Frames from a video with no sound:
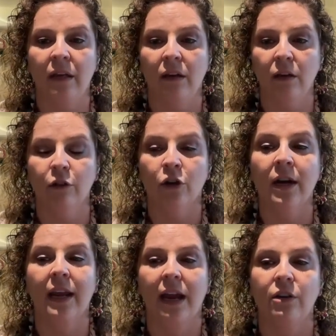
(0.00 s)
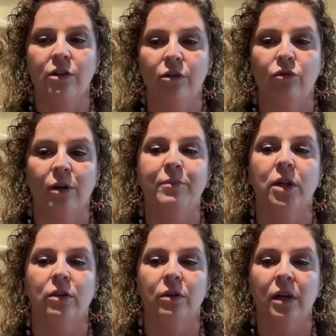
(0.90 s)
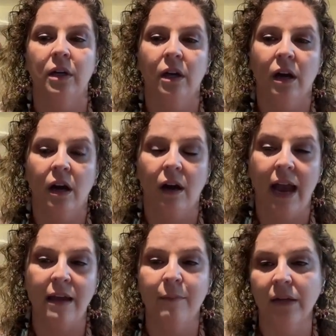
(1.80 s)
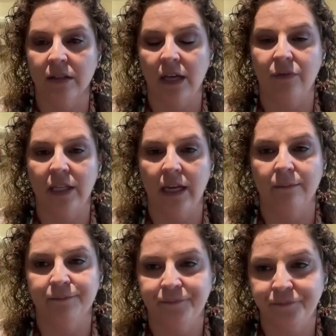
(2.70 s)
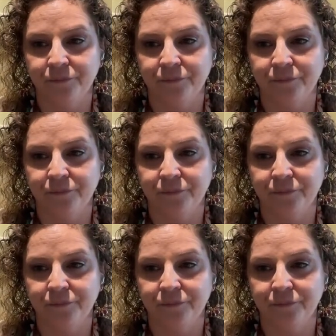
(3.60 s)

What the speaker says: in learning how to do crypto AML CFT.